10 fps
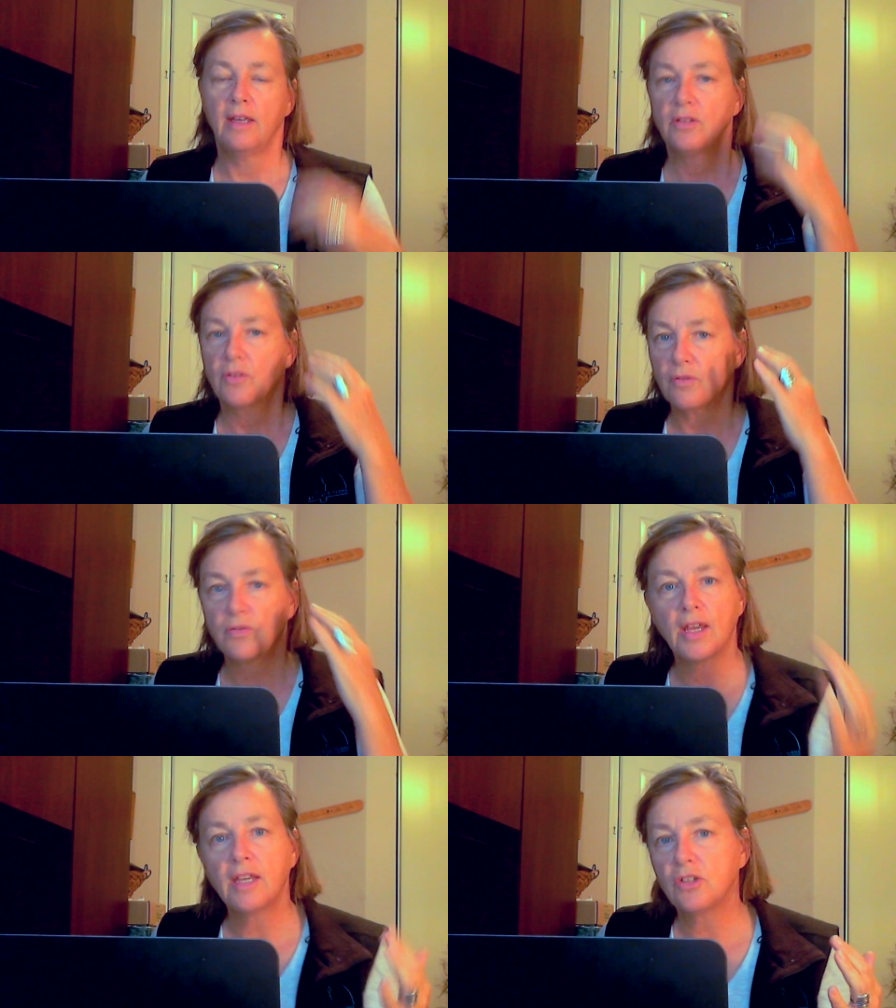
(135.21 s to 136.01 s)
So
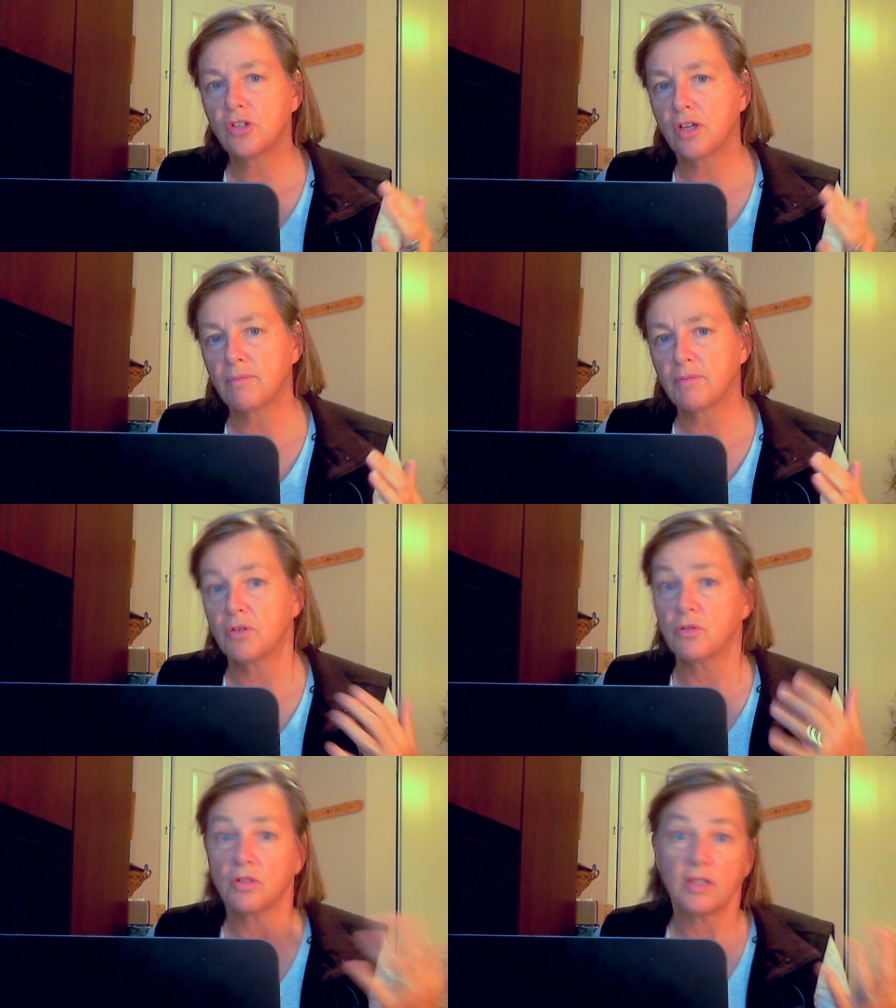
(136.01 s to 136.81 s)
there's eight jumps
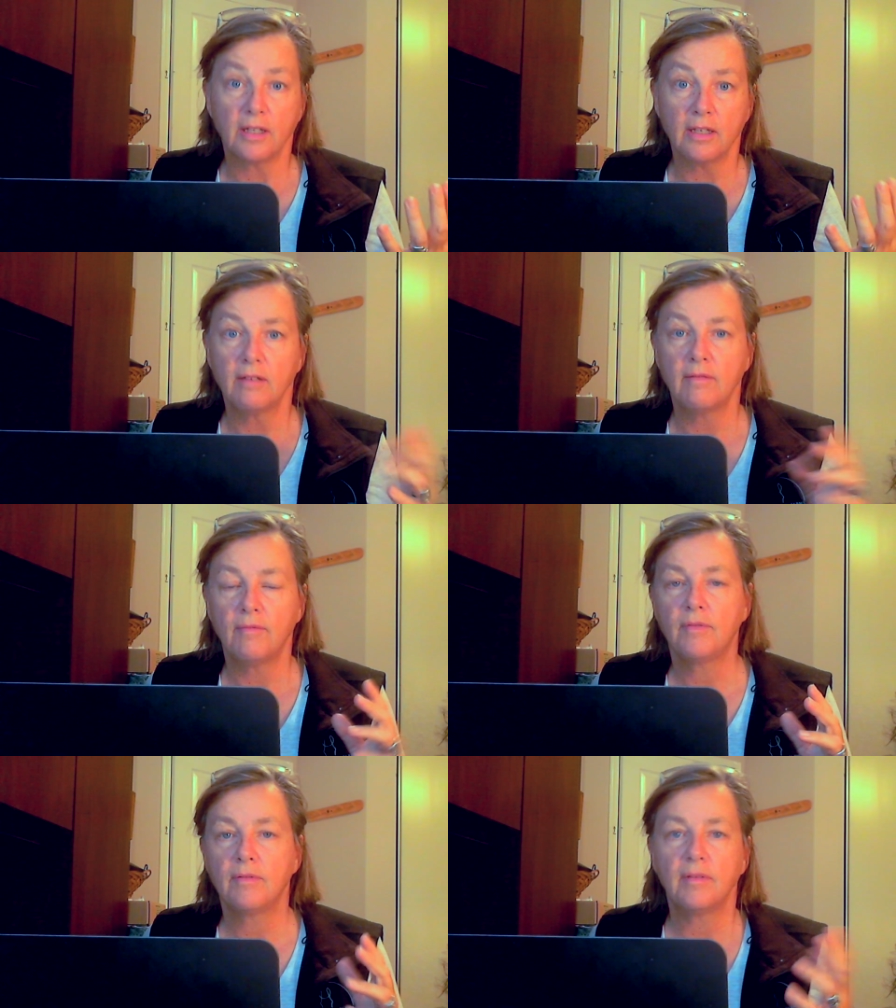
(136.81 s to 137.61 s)
usually
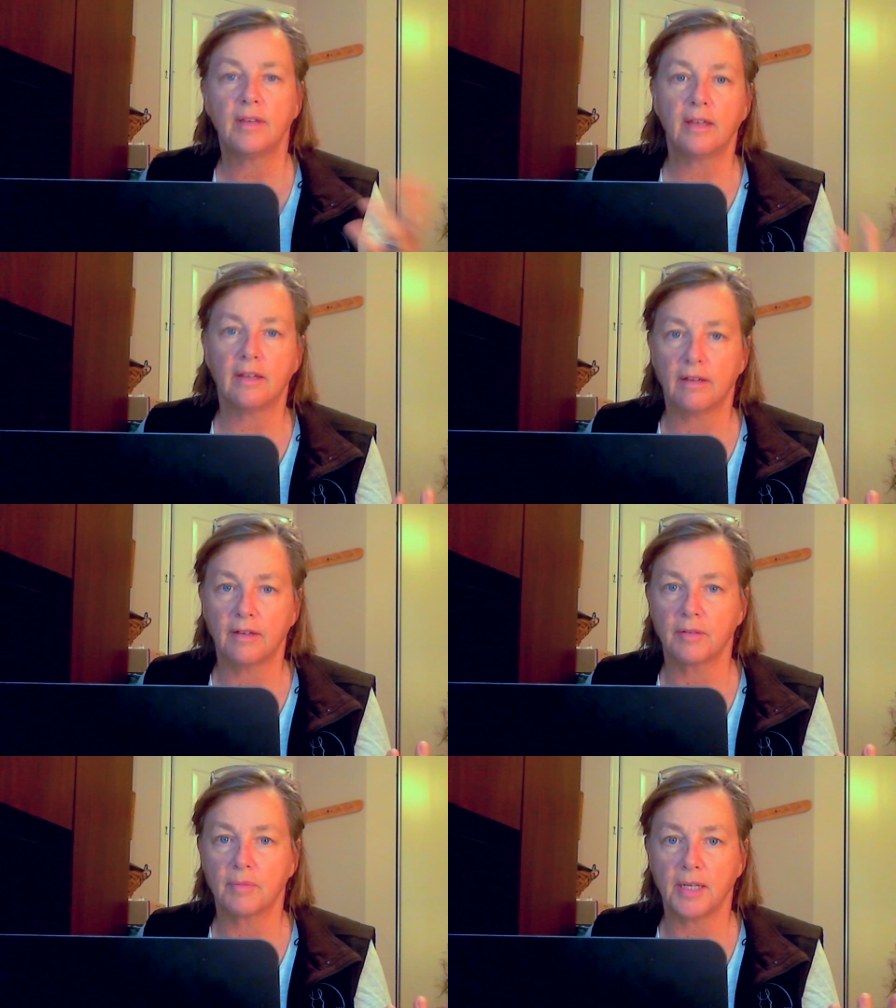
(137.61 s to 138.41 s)
in a
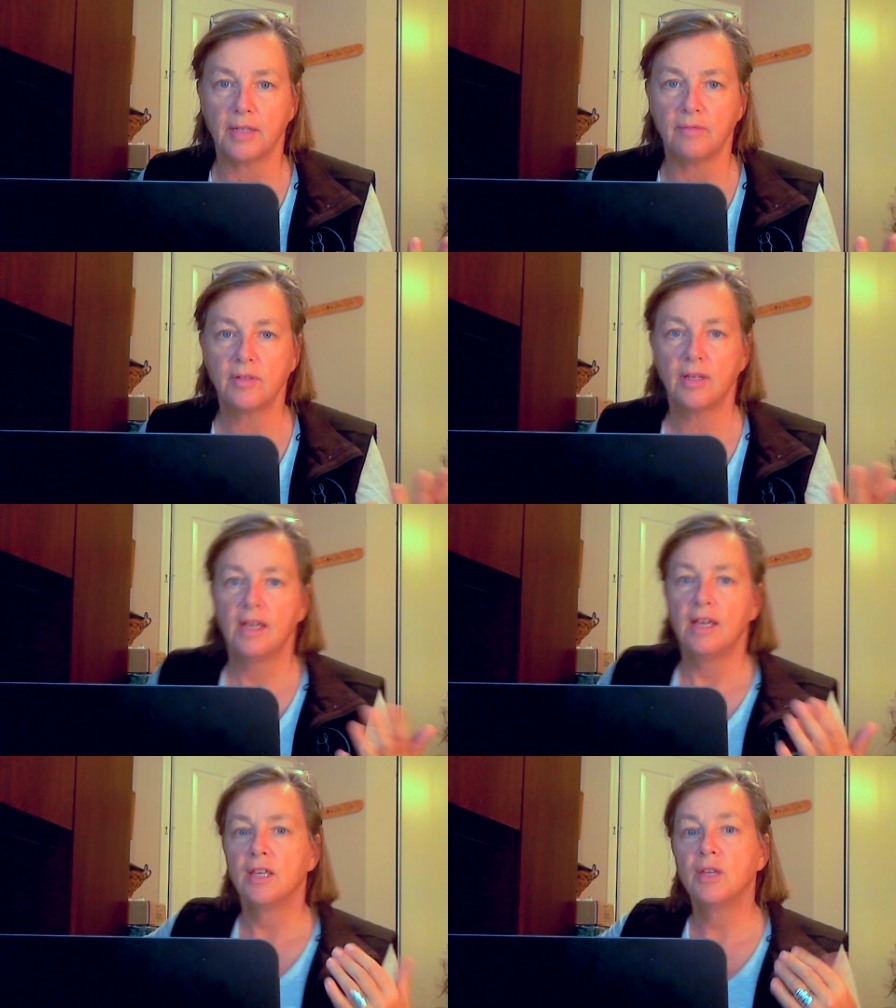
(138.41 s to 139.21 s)
hunter round.
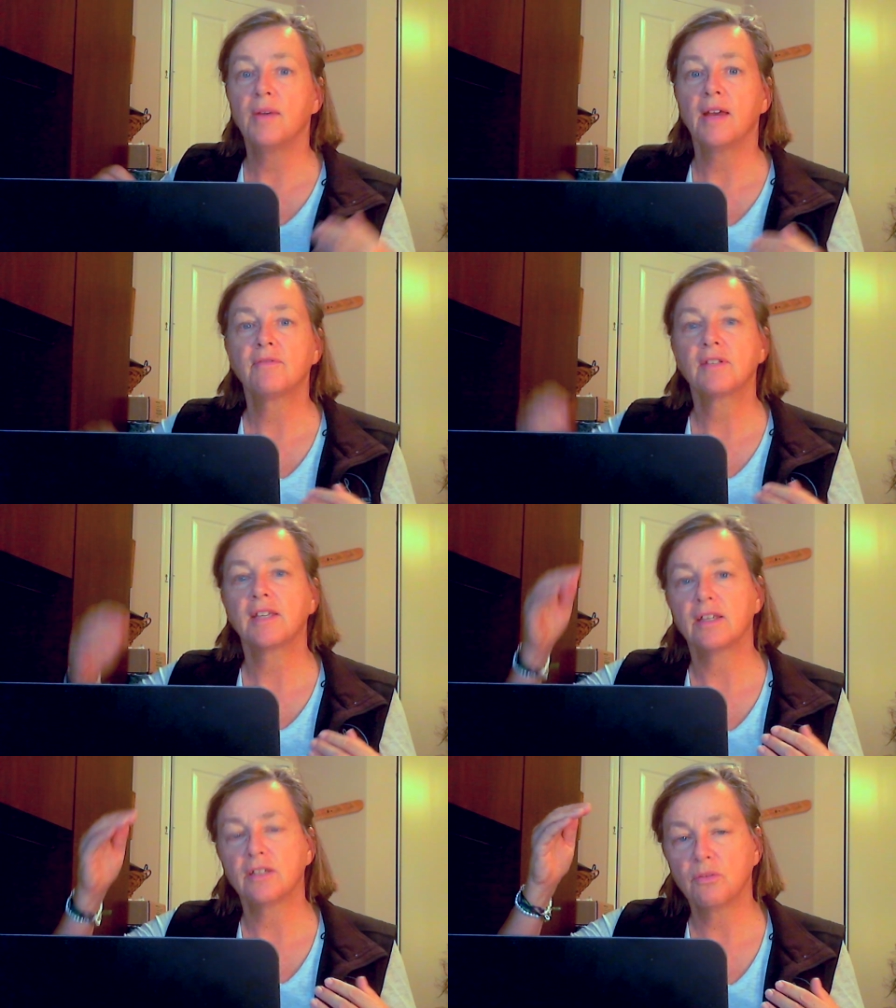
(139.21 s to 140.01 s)
You have to
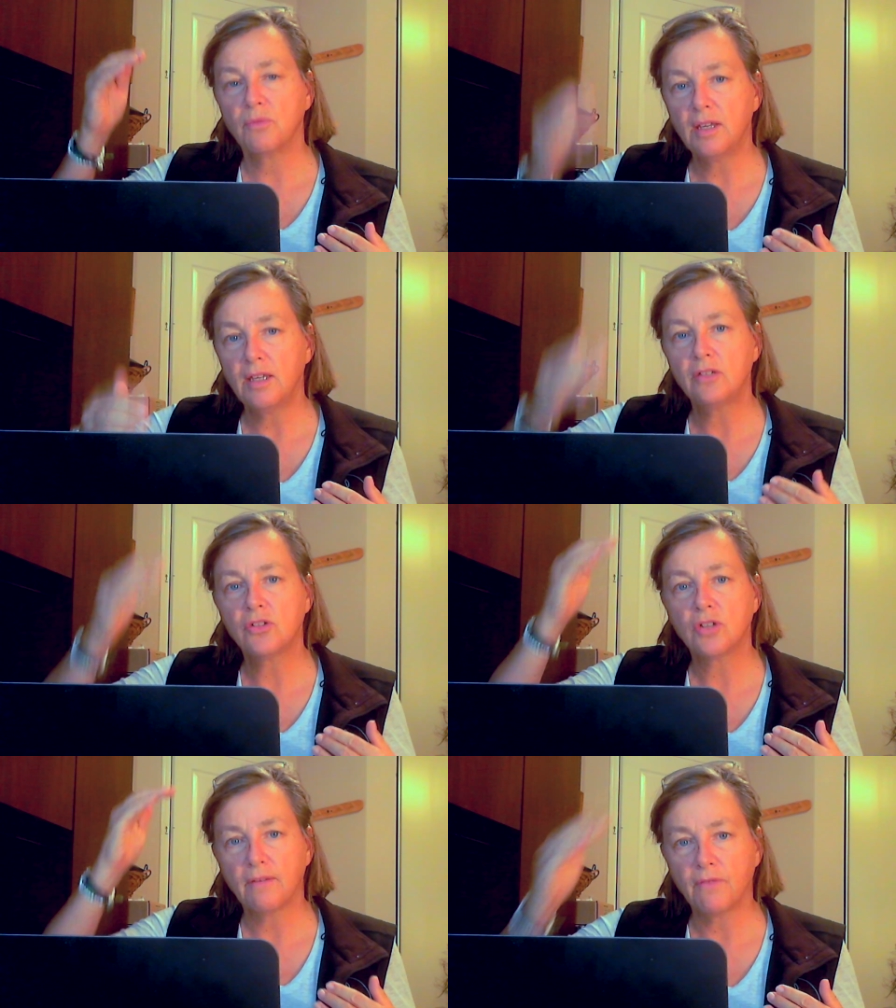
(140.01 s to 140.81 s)
get to
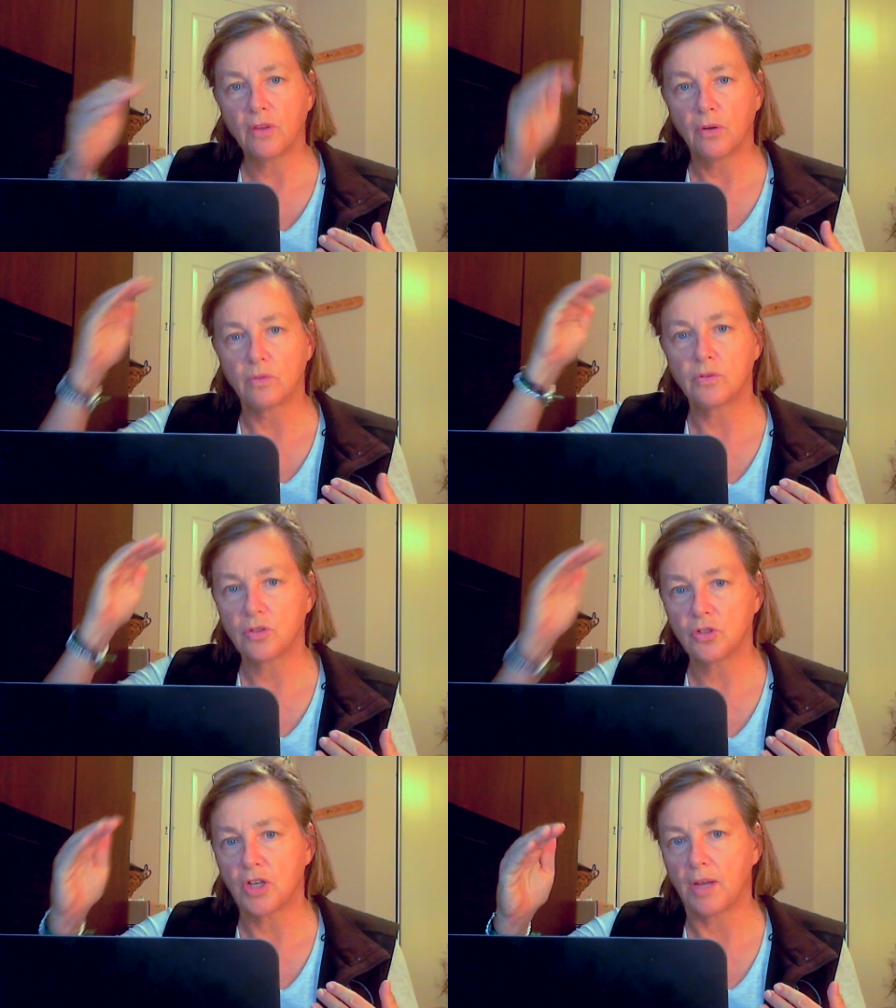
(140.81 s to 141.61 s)
each of those
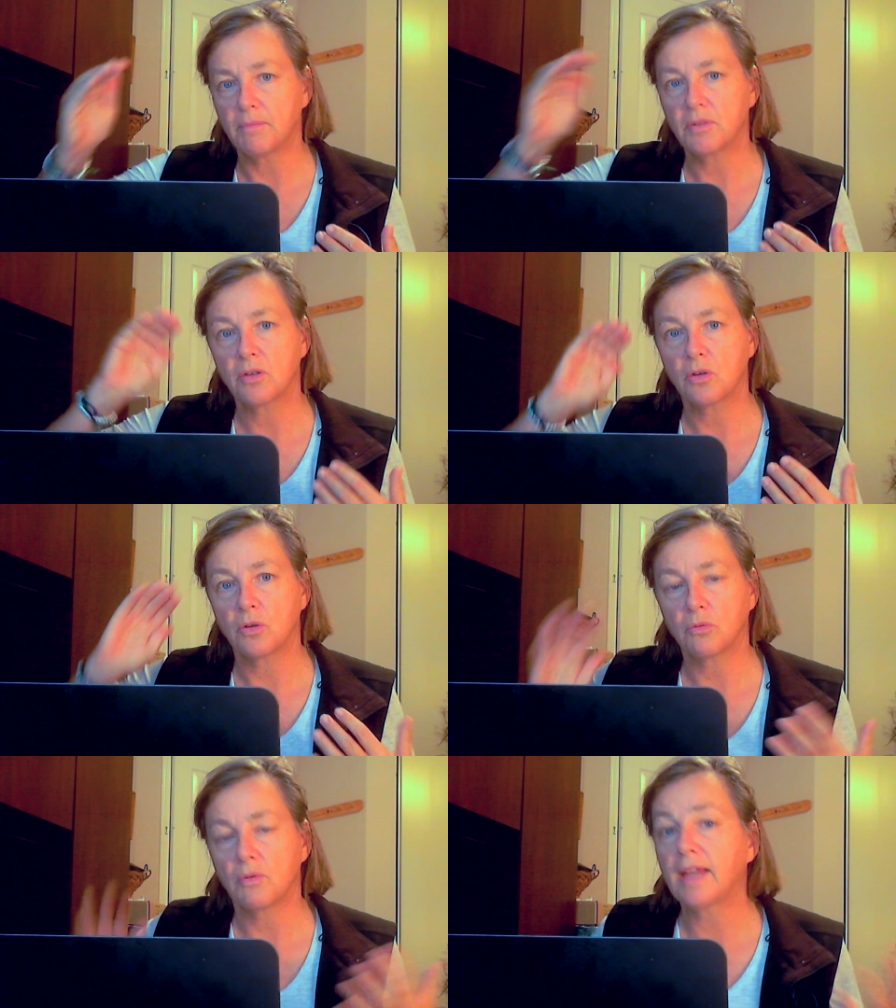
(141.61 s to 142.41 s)
jumps
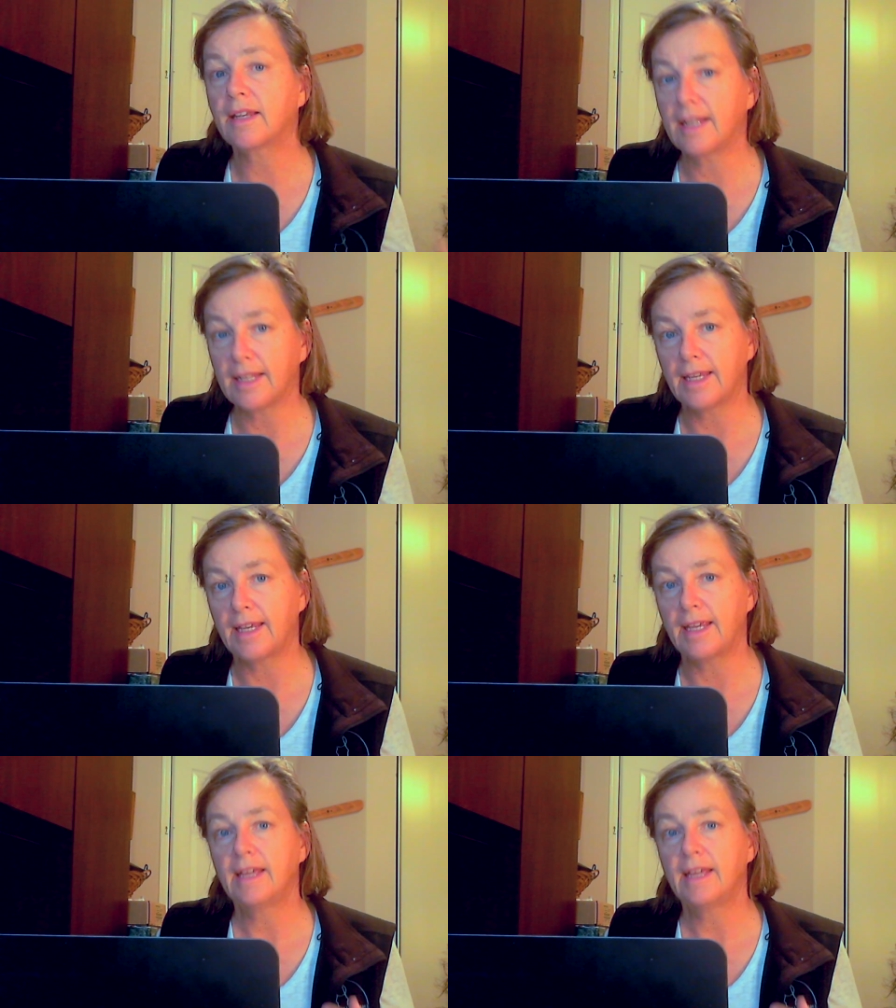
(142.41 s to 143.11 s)
correctly